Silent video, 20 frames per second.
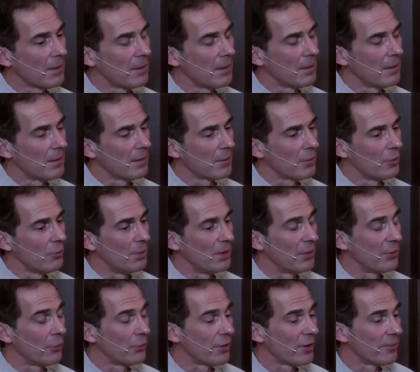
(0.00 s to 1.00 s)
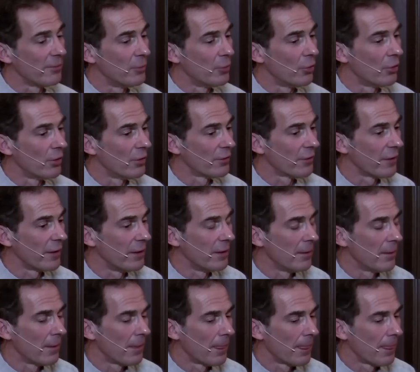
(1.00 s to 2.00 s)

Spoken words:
It could be thought of more as the